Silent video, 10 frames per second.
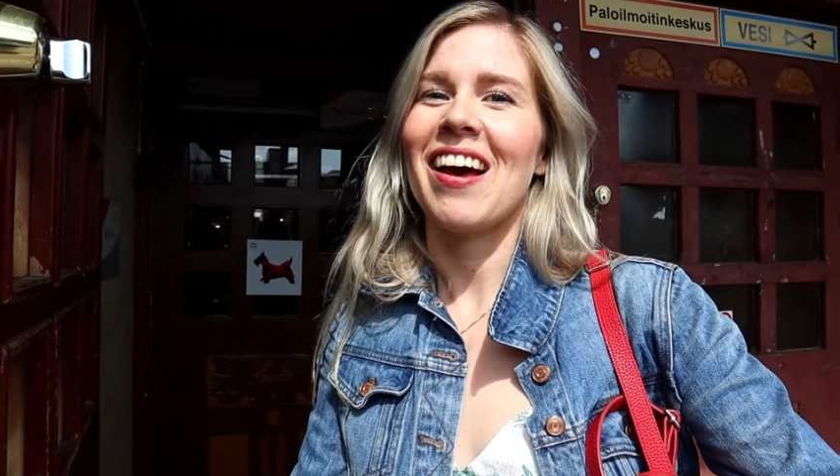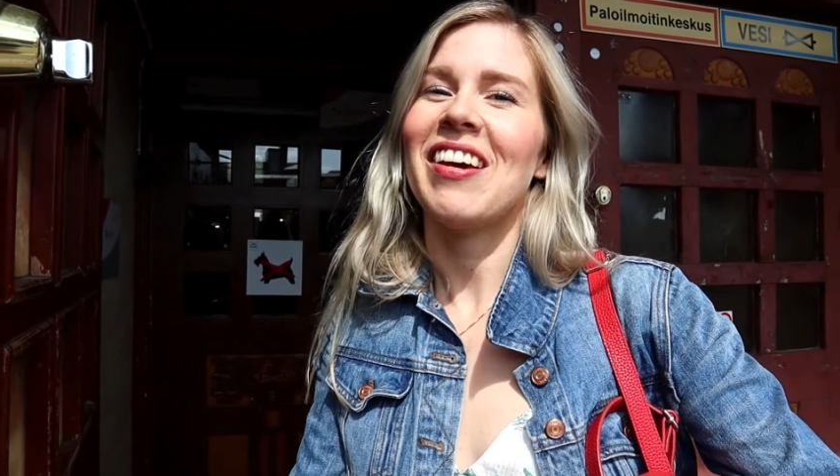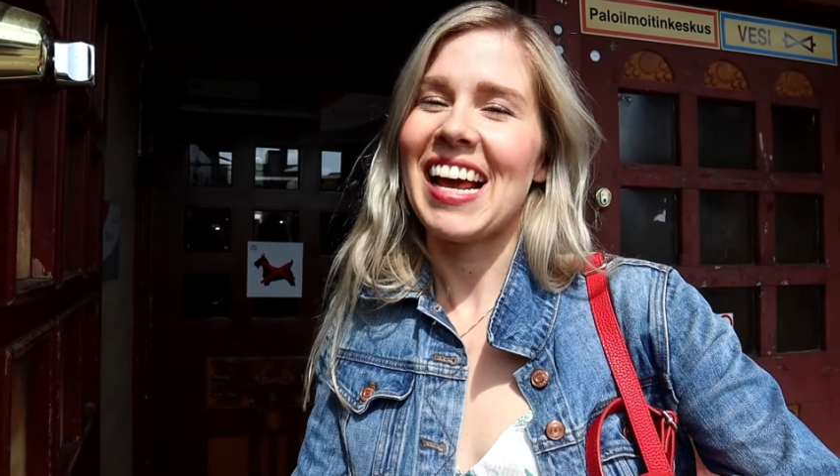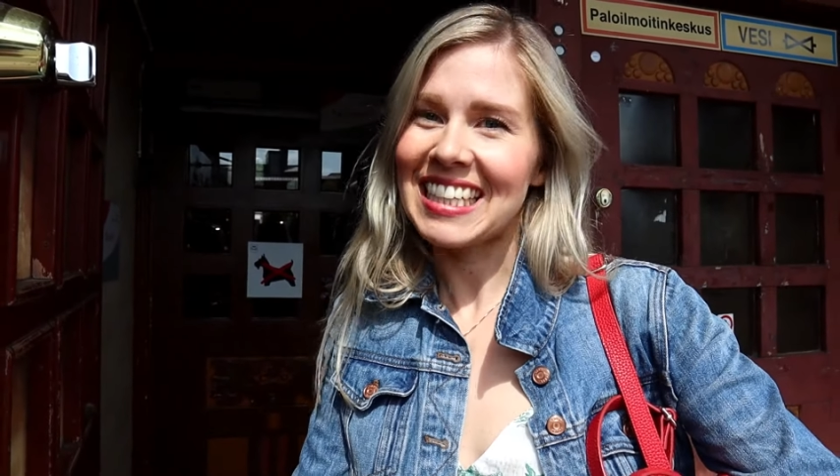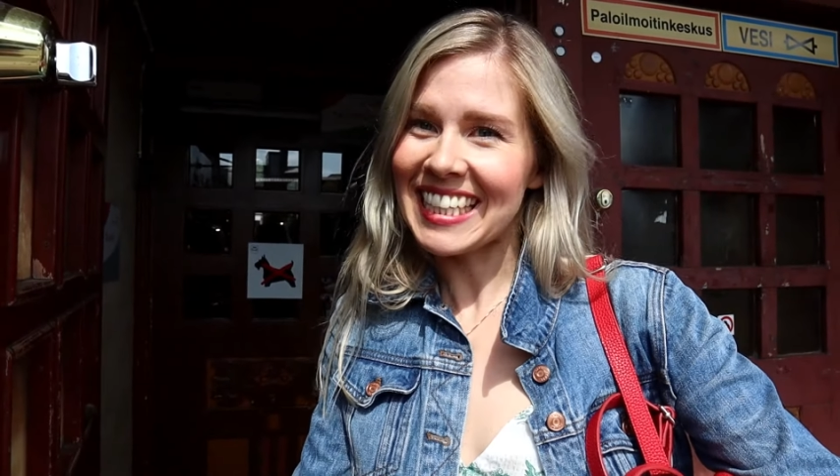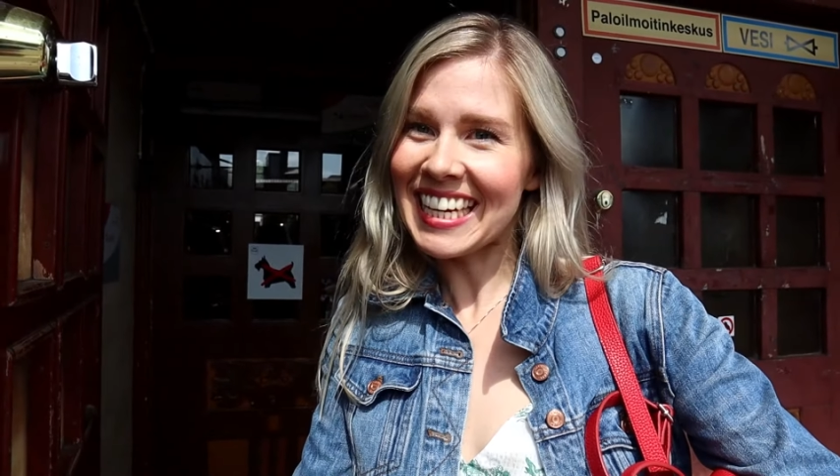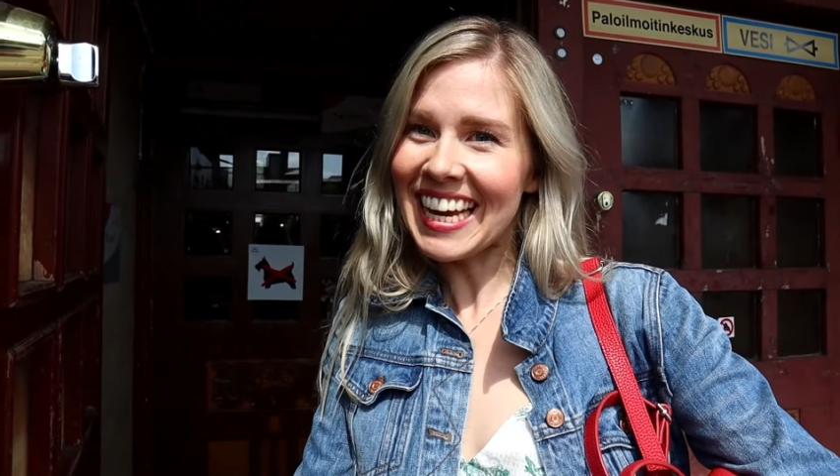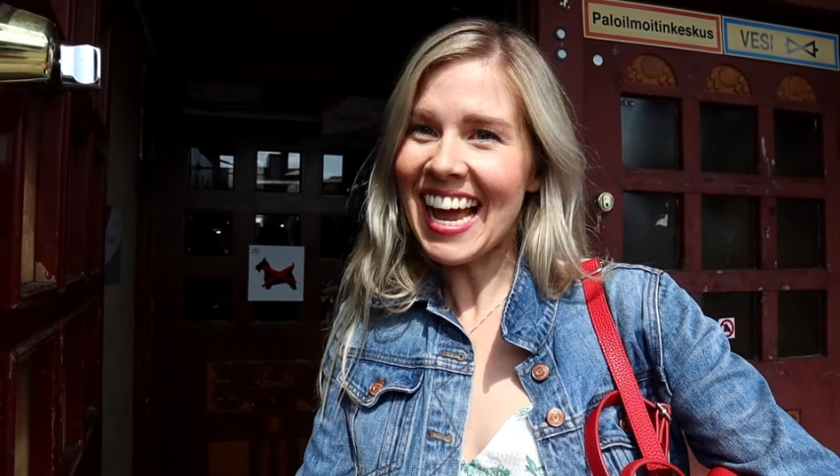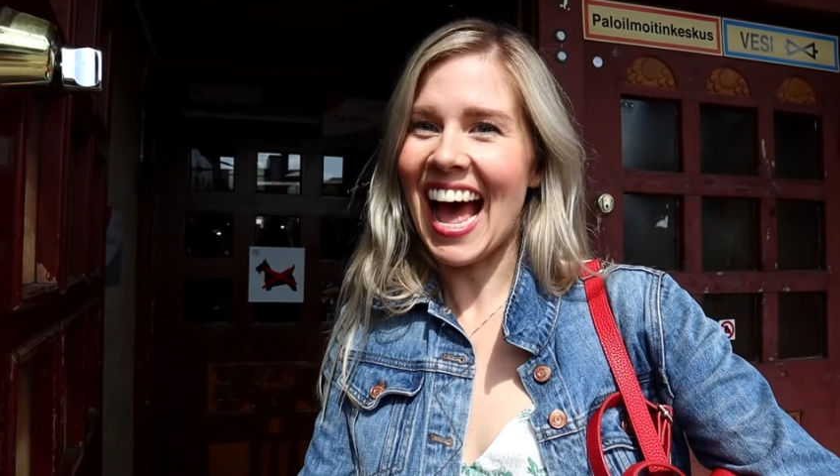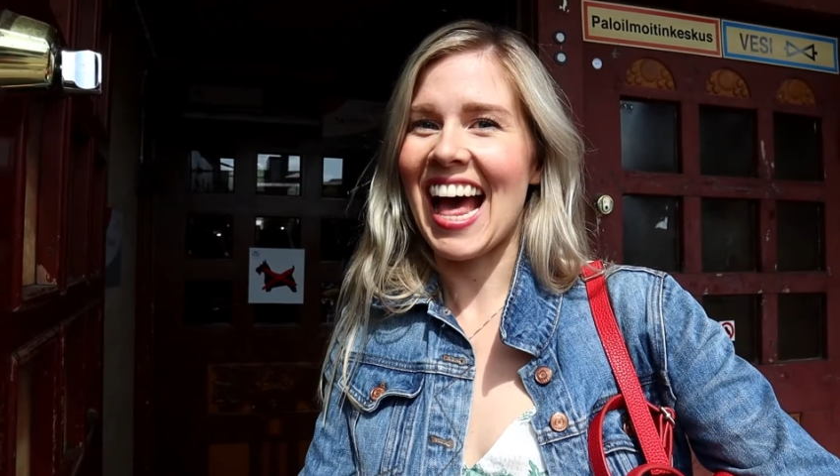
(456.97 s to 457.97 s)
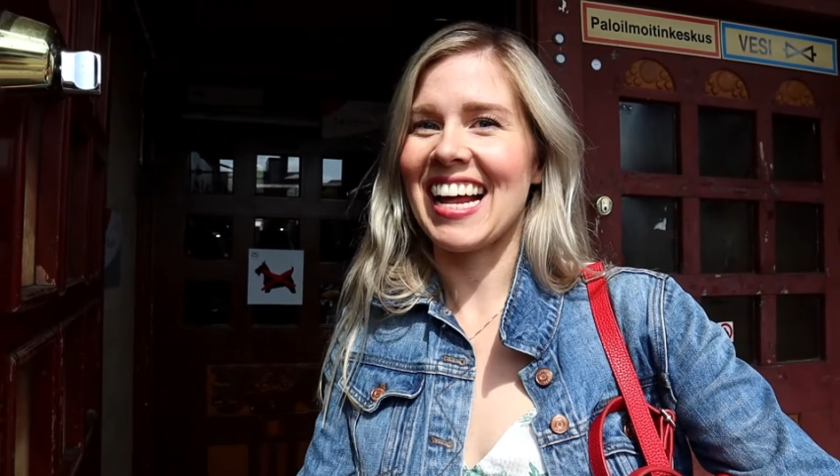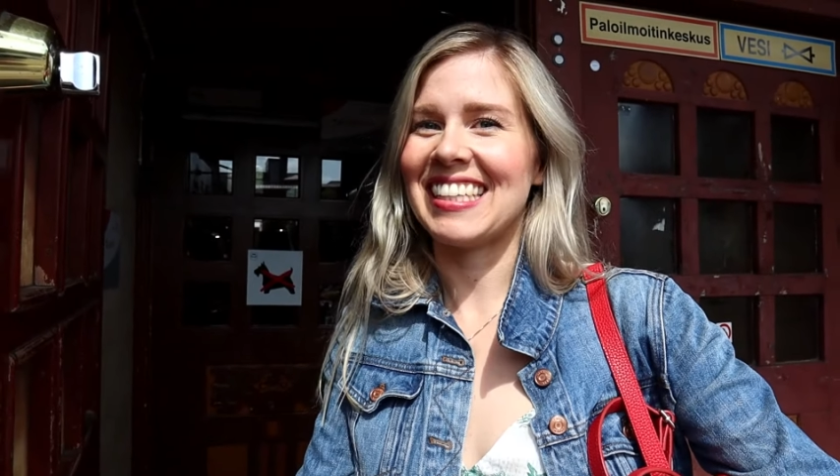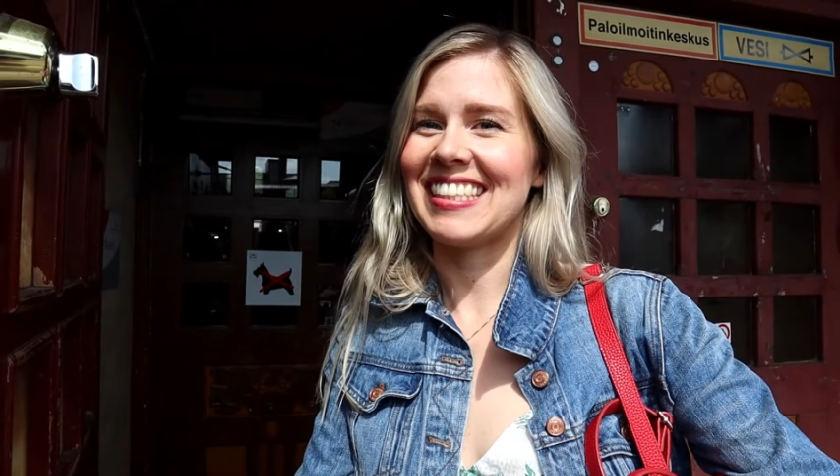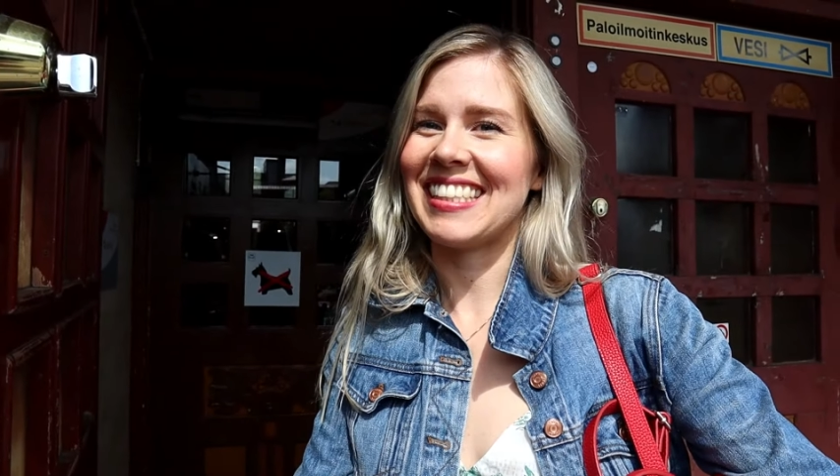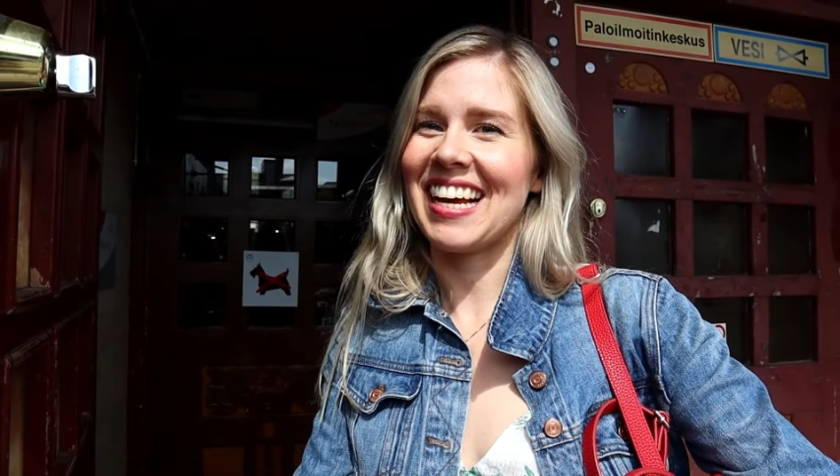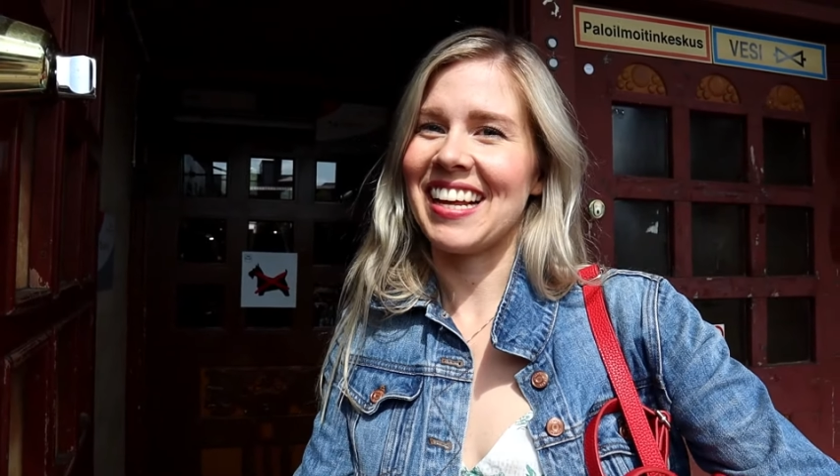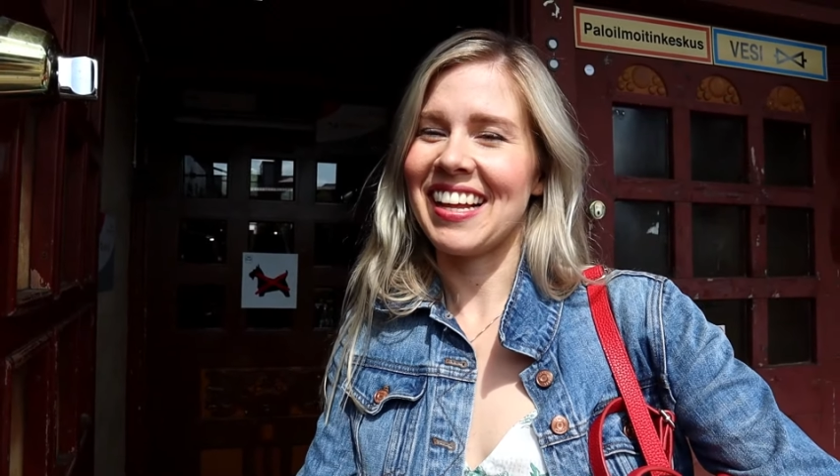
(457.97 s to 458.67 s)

Helsinki and